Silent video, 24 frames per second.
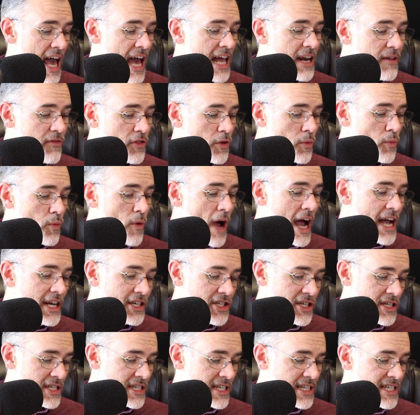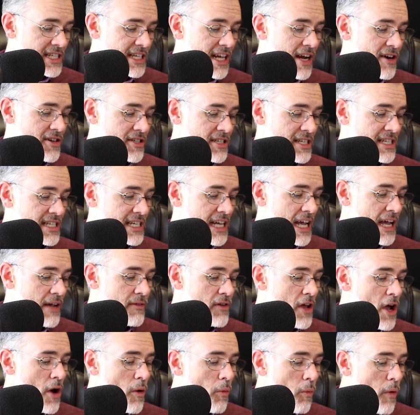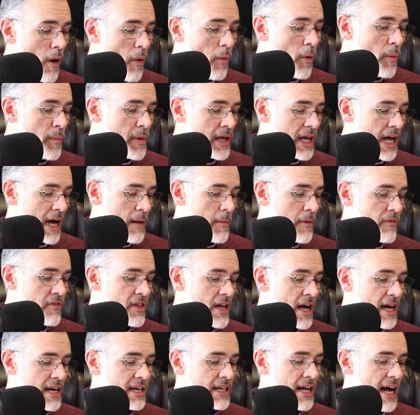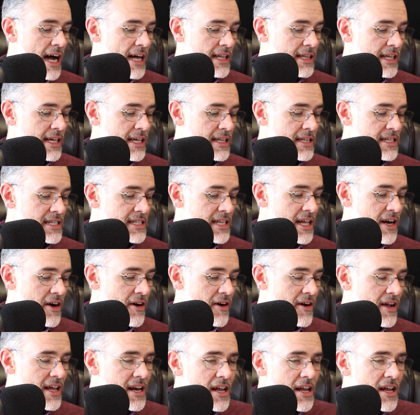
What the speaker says: And if the righteous is scarcely saved, what will become of the ungodly and the sinner?"